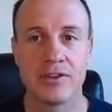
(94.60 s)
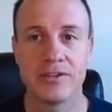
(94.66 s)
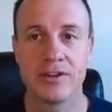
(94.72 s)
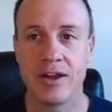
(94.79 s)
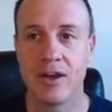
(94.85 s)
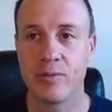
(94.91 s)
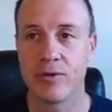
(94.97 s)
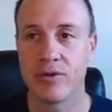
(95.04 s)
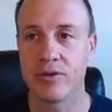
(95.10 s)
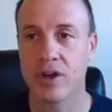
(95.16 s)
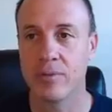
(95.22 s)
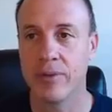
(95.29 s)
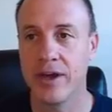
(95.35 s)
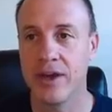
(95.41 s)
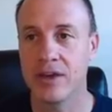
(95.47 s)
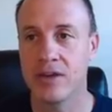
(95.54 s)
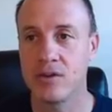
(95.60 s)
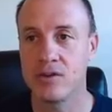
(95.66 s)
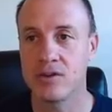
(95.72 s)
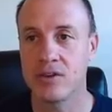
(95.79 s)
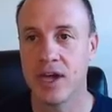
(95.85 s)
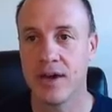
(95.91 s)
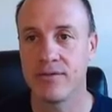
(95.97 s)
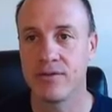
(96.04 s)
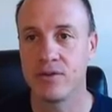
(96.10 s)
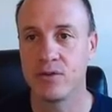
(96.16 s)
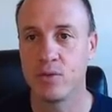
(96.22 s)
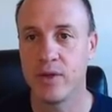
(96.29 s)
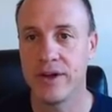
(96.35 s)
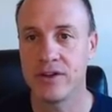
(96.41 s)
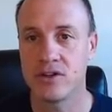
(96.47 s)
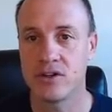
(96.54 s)
sign up with ClickBank, you just have to
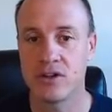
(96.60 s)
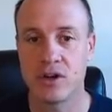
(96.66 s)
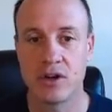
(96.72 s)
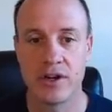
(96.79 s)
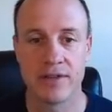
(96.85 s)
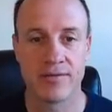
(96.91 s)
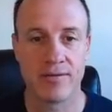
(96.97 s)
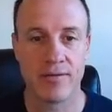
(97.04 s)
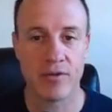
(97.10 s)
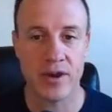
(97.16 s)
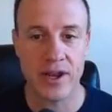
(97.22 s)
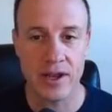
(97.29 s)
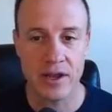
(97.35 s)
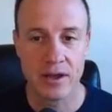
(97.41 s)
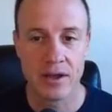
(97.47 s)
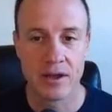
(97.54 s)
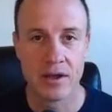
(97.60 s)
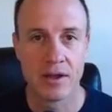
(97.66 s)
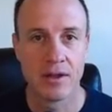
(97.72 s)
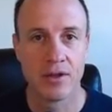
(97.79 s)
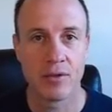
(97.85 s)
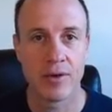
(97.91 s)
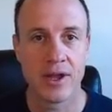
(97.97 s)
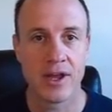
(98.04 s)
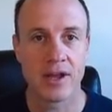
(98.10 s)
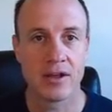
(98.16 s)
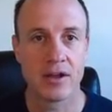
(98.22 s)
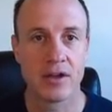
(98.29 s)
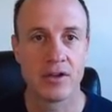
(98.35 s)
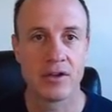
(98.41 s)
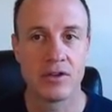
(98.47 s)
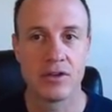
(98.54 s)
register. It's free. Nobody,
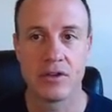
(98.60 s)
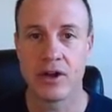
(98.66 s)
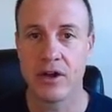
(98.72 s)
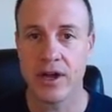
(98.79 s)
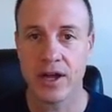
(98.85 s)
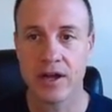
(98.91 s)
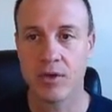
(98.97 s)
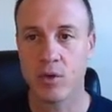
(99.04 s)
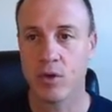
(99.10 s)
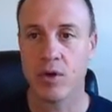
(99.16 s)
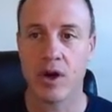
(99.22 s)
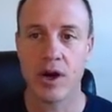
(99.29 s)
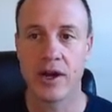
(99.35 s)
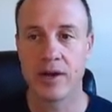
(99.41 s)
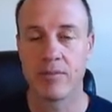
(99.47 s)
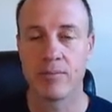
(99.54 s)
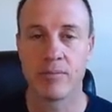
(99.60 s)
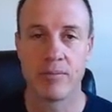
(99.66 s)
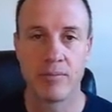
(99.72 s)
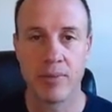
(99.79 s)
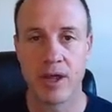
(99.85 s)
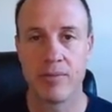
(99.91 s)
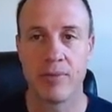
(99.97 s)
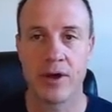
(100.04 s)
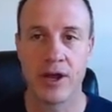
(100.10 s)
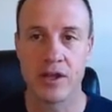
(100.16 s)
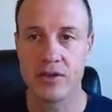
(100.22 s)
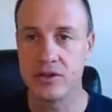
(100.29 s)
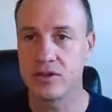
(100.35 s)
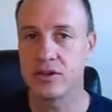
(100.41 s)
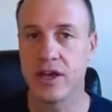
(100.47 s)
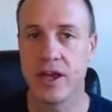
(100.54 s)
they're not going to require you to pay money. You
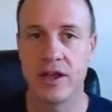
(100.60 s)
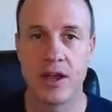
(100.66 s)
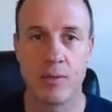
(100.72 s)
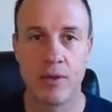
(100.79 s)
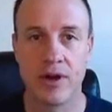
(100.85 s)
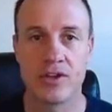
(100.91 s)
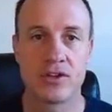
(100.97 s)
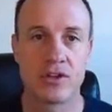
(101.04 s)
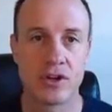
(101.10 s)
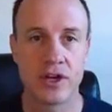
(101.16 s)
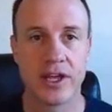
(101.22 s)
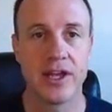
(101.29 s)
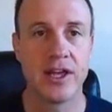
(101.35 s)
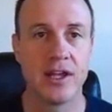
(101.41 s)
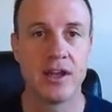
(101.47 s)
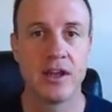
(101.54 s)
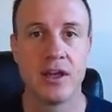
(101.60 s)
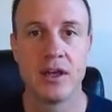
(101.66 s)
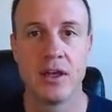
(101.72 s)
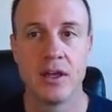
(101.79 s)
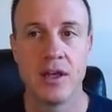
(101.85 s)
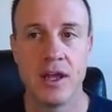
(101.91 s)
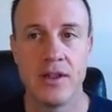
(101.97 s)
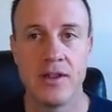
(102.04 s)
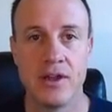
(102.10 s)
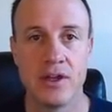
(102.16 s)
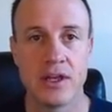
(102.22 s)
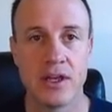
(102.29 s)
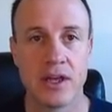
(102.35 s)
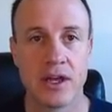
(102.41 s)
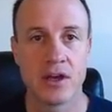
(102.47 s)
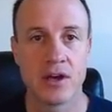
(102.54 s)
just sign up, register, get in, and then you
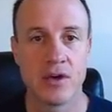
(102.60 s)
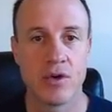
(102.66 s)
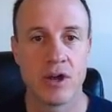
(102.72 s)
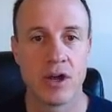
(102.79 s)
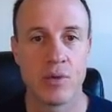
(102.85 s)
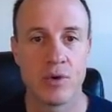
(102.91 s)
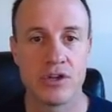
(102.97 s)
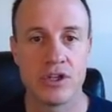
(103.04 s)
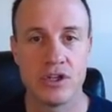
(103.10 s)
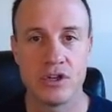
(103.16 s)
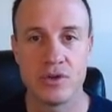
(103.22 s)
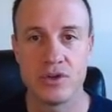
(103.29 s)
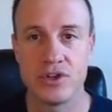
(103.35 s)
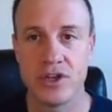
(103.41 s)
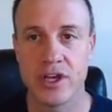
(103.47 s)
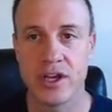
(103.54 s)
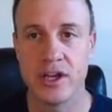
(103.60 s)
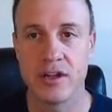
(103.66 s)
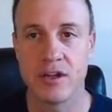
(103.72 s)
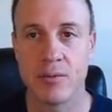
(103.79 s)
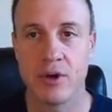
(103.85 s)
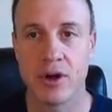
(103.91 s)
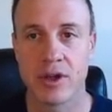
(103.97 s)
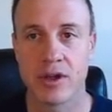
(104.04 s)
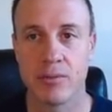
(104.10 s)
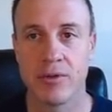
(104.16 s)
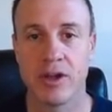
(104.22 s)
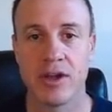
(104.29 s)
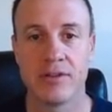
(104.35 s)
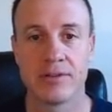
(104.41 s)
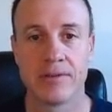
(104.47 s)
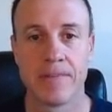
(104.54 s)
can going. And what you do is you get into the
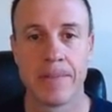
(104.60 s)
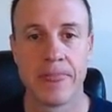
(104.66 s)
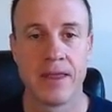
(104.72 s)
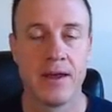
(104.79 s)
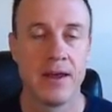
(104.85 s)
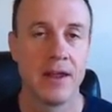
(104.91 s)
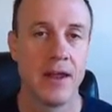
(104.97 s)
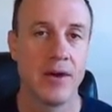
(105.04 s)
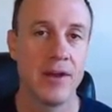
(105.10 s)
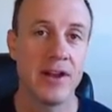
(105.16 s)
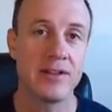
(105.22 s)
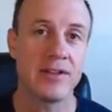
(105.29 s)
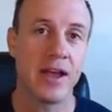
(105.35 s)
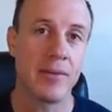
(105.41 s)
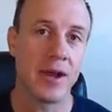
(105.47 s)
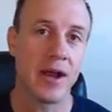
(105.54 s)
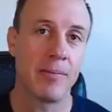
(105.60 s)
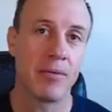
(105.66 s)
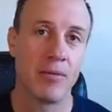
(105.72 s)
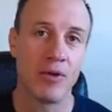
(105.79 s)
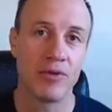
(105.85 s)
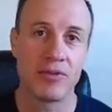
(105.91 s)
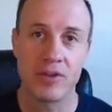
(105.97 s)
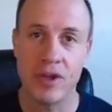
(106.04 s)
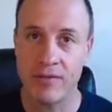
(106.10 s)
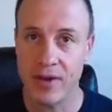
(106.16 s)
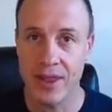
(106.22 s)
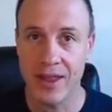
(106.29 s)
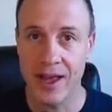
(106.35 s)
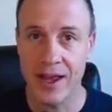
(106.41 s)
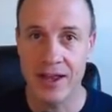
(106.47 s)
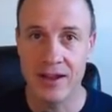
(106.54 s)
marketplace. Now, anytime that I promote stuff
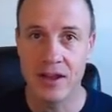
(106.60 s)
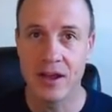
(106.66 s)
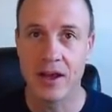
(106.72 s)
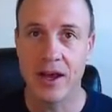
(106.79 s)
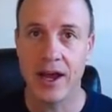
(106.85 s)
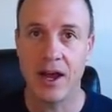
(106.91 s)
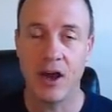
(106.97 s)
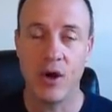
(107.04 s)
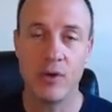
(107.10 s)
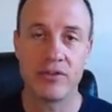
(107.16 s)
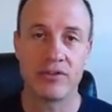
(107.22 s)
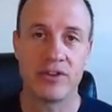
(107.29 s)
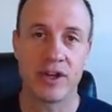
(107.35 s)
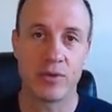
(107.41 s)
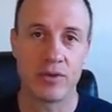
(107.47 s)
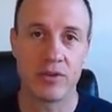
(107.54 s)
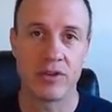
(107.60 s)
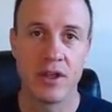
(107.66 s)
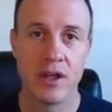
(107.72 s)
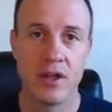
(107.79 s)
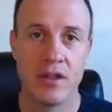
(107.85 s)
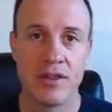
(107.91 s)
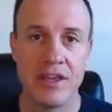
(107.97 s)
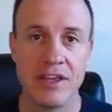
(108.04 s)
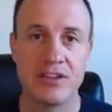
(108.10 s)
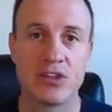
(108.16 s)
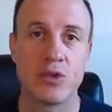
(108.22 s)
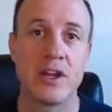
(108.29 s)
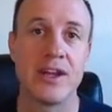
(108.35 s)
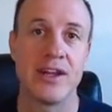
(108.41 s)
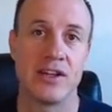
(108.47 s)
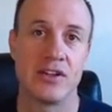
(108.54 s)
online, I always stick with these
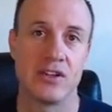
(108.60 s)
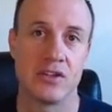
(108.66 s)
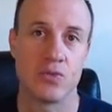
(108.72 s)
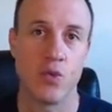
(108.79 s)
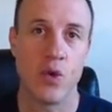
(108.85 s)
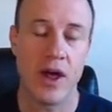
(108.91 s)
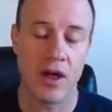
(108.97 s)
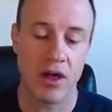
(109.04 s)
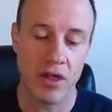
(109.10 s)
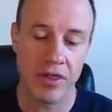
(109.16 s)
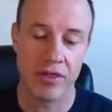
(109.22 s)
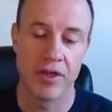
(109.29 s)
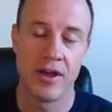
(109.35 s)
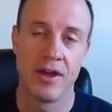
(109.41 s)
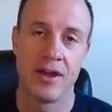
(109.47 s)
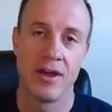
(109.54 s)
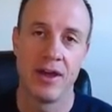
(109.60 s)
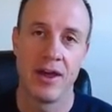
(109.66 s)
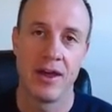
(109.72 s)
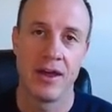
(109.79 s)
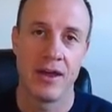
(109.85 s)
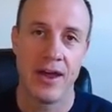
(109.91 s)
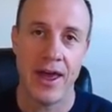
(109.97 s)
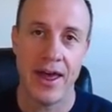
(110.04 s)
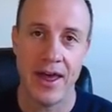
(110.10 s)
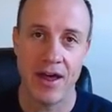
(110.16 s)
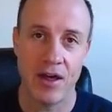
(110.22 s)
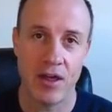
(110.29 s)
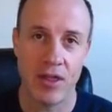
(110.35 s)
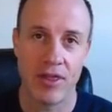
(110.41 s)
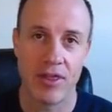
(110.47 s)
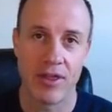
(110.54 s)
three niches: wealth,
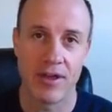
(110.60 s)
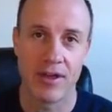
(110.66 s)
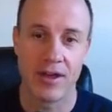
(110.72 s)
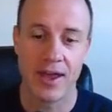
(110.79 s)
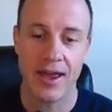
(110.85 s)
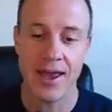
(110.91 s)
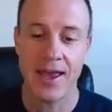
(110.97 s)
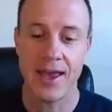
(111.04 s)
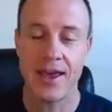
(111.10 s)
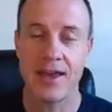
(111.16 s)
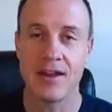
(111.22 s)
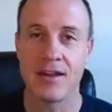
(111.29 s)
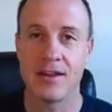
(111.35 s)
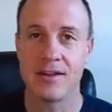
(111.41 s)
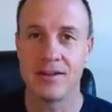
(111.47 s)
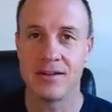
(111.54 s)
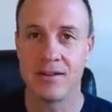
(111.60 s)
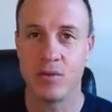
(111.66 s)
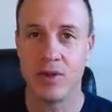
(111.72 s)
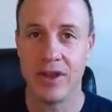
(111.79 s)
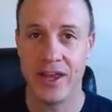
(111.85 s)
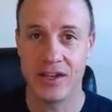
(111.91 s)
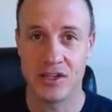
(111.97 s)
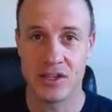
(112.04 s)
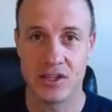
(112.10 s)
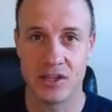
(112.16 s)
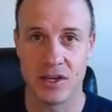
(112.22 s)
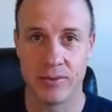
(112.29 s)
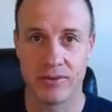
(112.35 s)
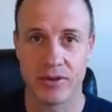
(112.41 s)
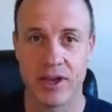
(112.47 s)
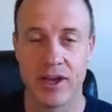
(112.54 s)
health, and
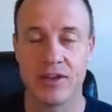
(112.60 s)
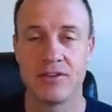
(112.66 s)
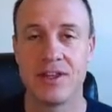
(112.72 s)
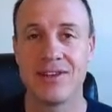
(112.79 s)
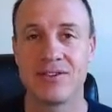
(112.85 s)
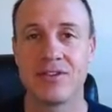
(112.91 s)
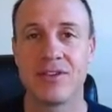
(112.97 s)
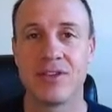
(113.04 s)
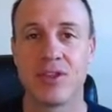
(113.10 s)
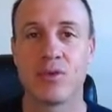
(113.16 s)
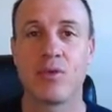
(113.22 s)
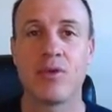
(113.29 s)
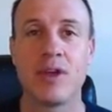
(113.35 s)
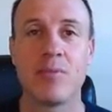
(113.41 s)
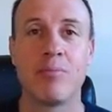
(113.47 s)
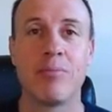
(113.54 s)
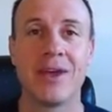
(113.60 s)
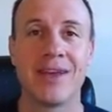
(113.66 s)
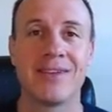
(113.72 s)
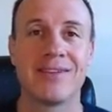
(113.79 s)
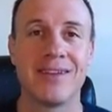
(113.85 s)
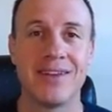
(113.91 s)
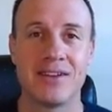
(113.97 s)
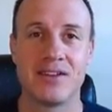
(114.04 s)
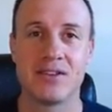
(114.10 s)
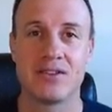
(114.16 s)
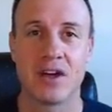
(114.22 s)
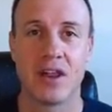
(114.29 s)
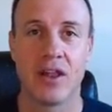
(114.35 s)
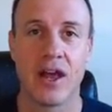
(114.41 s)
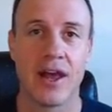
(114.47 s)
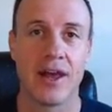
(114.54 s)
relationships. Okay, these are the three biggest niches
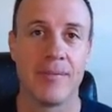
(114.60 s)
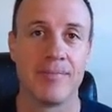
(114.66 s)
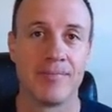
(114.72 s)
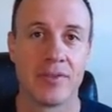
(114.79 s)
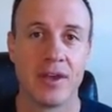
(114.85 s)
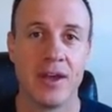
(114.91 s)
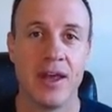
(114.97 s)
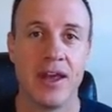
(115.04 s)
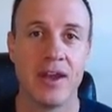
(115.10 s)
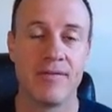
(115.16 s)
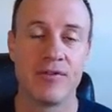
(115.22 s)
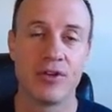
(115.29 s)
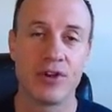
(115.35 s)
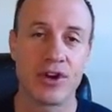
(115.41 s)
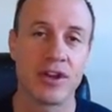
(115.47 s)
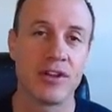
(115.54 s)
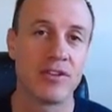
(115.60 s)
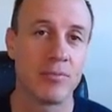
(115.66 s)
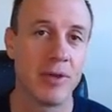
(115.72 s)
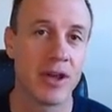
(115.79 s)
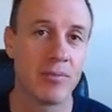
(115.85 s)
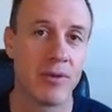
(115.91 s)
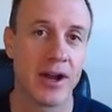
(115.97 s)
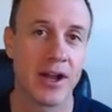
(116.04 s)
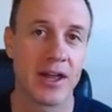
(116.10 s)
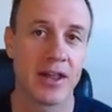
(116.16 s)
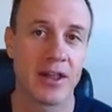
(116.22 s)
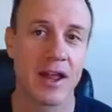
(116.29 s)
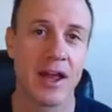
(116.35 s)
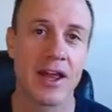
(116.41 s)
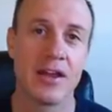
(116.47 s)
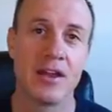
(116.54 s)
online. And if you're looking to make money
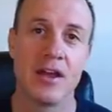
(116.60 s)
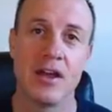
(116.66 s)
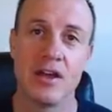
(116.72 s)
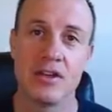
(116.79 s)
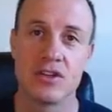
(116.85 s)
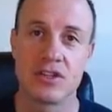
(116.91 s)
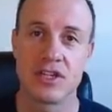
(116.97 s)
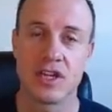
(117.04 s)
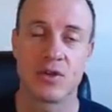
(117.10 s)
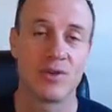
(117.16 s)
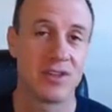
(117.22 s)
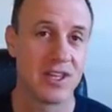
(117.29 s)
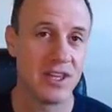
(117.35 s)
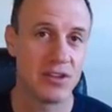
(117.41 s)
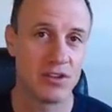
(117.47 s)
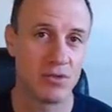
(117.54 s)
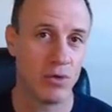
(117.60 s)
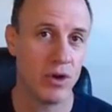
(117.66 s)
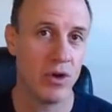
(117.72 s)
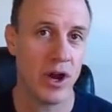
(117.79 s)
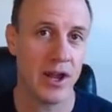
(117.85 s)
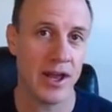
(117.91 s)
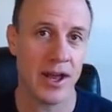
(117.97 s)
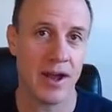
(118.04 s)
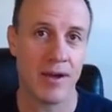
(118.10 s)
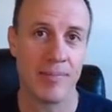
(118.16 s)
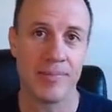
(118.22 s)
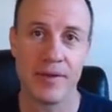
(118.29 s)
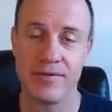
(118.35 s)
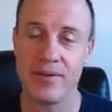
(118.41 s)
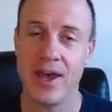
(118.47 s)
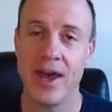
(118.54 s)
online, stick with these three right now.
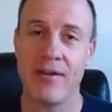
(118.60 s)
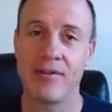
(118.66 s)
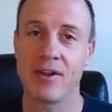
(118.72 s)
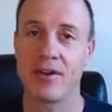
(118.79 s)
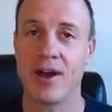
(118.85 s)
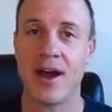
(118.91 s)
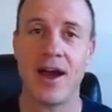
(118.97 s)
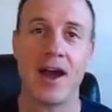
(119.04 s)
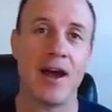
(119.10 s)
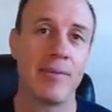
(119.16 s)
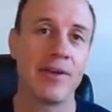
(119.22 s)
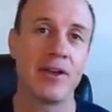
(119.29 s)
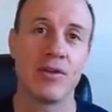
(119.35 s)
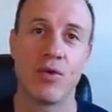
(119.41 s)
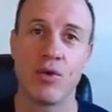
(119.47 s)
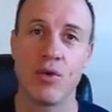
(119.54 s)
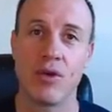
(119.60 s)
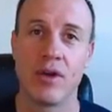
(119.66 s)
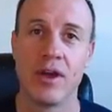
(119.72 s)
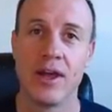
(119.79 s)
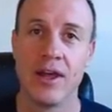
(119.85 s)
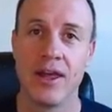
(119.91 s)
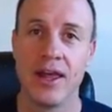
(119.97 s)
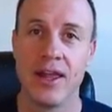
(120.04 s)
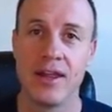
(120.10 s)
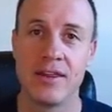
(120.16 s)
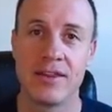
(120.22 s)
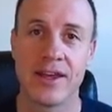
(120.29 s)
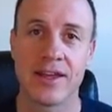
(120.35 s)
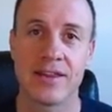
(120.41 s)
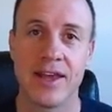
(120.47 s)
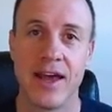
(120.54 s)
If you have another hobby or anything
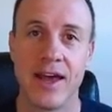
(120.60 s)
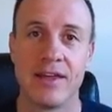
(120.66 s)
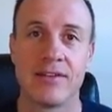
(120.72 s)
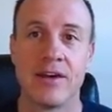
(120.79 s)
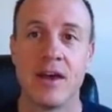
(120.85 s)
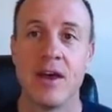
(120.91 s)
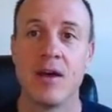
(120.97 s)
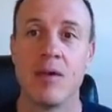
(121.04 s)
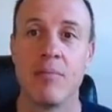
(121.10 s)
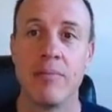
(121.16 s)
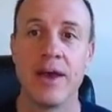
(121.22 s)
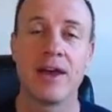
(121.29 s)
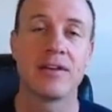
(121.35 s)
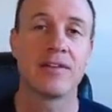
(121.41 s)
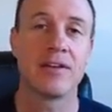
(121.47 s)
like that, make a